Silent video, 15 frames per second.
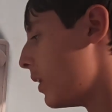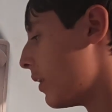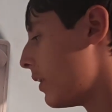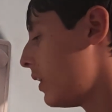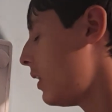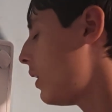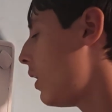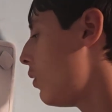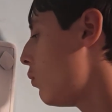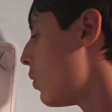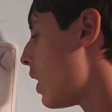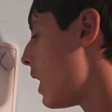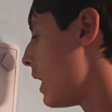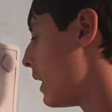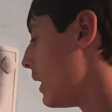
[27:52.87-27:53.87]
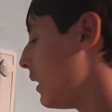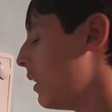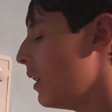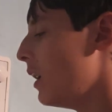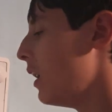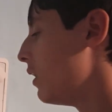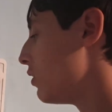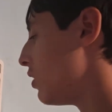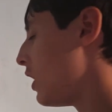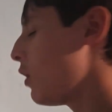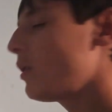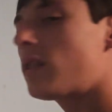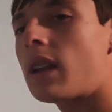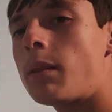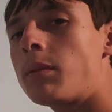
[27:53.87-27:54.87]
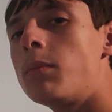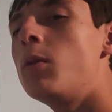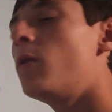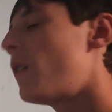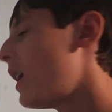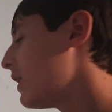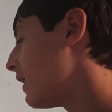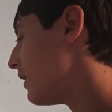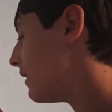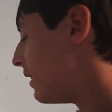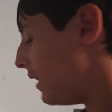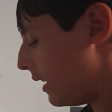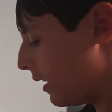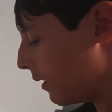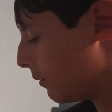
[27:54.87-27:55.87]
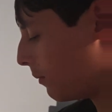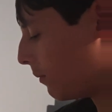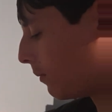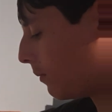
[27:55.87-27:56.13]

We already did Y. So now it's time to move on to Z.